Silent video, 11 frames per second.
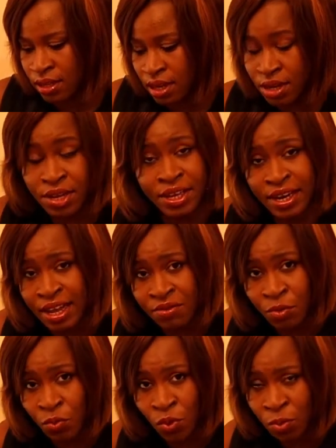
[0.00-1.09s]
And you can have it
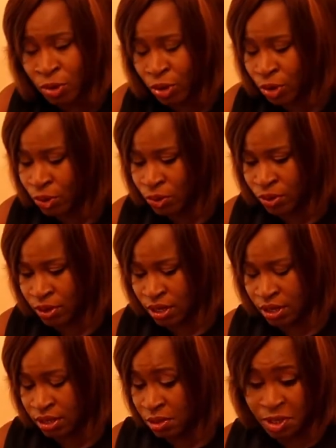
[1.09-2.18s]
warm or cool,
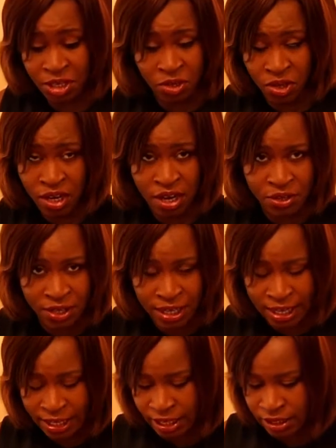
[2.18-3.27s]
depending on how you
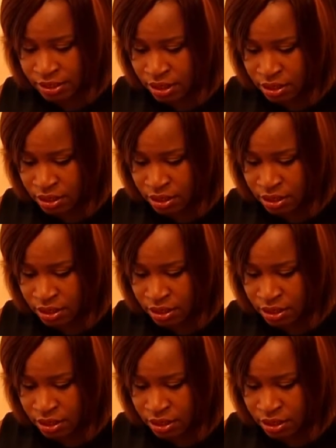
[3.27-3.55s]
like it.